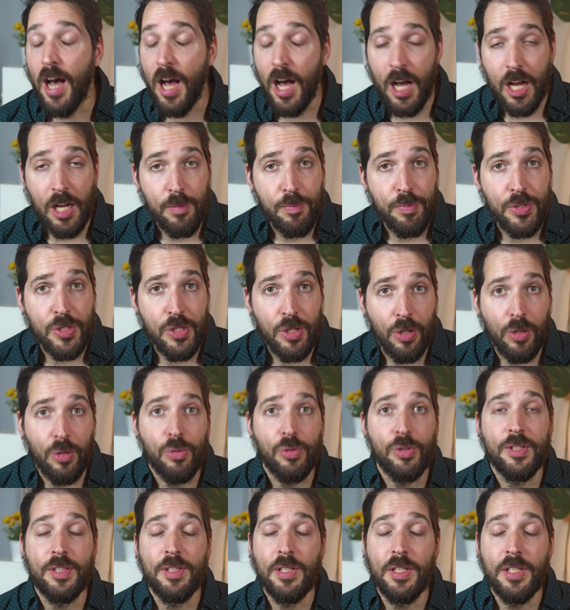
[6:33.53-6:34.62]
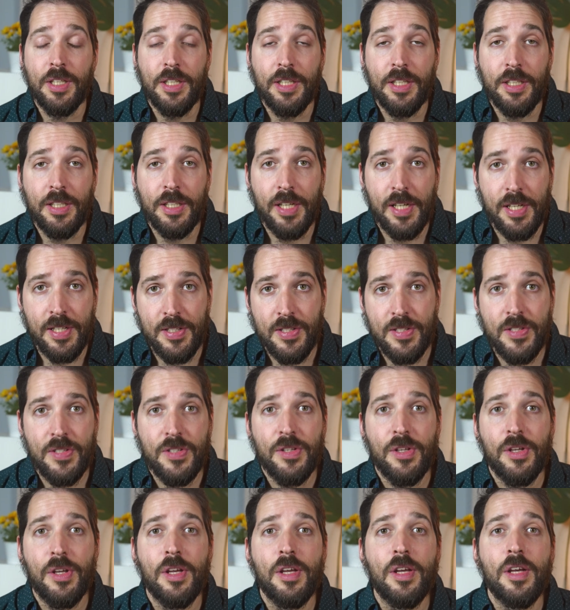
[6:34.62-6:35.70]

Absolute yes.